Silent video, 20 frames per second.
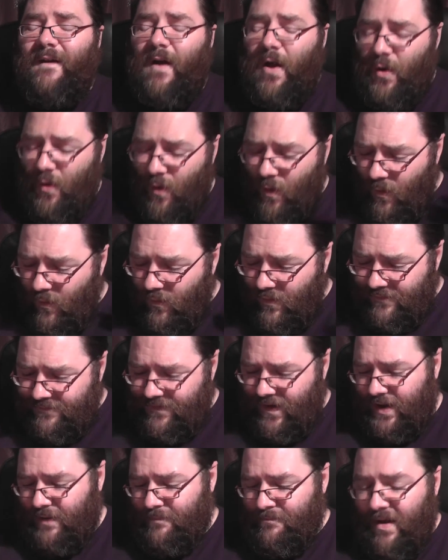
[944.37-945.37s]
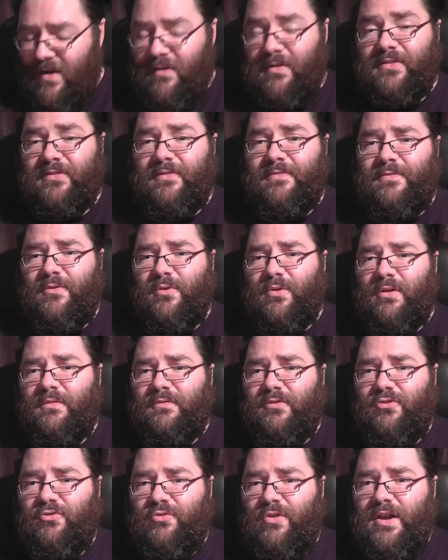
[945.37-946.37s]
and all the fucking berries had fallen
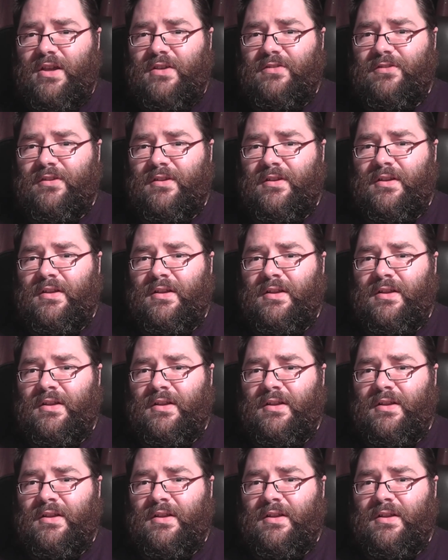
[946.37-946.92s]
off the trees,